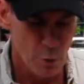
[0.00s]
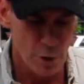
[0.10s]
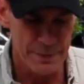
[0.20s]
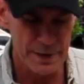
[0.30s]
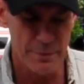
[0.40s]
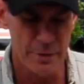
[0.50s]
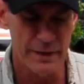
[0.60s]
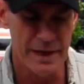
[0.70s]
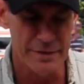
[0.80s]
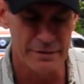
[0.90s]
More
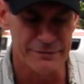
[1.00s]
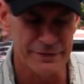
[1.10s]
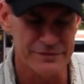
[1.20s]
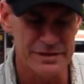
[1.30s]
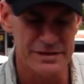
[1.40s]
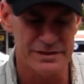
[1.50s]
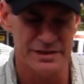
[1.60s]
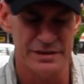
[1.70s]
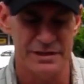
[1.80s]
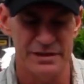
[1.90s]
people in their fifties and
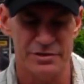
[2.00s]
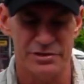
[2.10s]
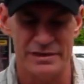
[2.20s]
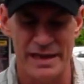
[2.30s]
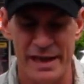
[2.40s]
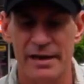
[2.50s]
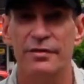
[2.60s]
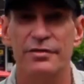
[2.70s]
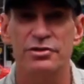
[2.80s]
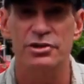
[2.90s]
sixties are
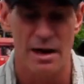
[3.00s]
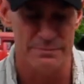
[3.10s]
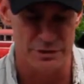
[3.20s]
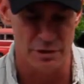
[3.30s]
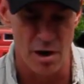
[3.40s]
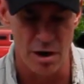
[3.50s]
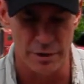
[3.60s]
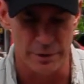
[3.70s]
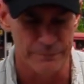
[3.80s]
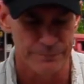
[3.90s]
staying on their jobs
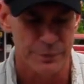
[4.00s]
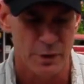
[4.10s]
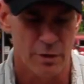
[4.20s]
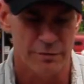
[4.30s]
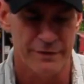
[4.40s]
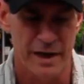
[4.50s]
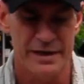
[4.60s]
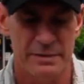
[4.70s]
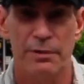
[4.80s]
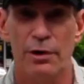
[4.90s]
longer or
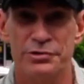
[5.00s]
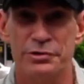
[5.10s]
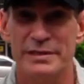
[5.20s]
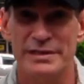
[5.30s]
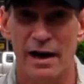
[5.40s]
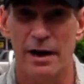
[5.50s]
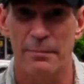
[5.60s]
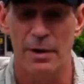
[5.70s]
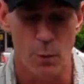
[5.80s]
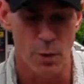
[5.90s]
finding
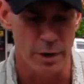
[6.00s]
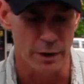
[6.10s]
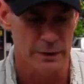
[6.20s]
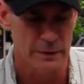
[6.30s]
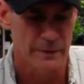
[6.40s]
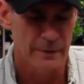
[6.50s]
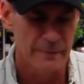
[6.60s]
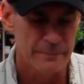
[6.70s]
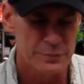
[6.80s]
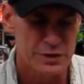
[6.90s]
post-retirement work.
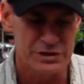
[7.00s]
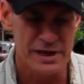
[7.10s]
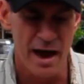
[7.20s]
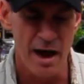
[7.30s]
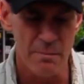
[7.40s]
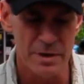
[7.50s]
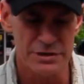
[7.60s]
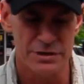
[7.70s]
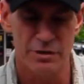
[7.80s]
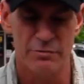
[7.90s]
Just how
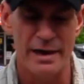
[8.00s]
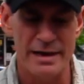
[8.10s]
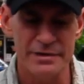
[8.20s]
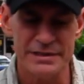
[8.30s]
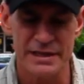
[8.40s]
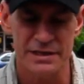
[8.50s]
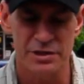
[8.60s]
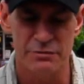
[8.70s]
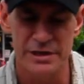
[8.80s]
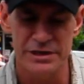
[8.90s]
much the Great
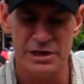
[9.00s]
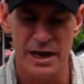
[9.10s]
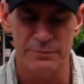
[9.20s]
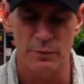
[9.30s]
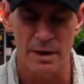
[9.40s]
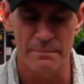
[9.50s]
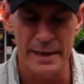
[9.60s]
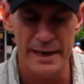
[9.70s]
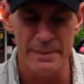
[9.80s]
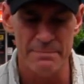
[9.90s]
Recession reshaped
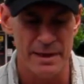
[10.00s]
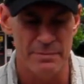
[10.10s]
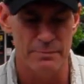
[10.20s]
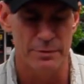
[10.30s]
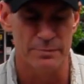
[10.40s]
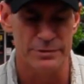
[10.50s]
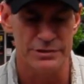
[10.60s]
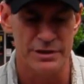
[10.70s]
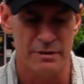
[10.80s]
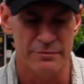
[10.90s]
what many baby
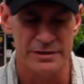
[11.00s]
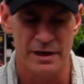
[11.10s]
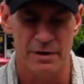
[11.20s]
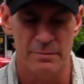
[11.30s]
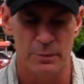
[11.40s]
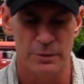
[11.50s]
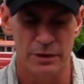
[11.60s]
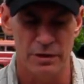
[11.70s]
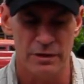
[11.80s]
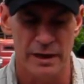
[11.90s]
boomers thought retirement
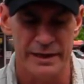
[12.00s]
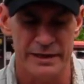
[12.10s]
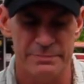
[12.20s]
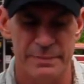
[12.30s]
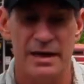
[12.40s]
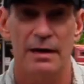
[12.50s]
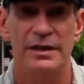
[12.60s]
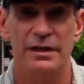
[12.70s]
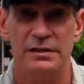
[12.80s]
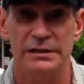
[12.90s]
would look like is
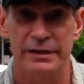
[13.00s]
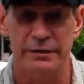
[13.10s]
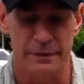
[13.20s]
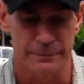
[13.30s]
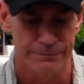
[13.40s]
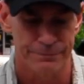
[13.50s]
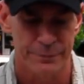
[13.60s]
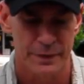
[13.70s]
becoming clearer.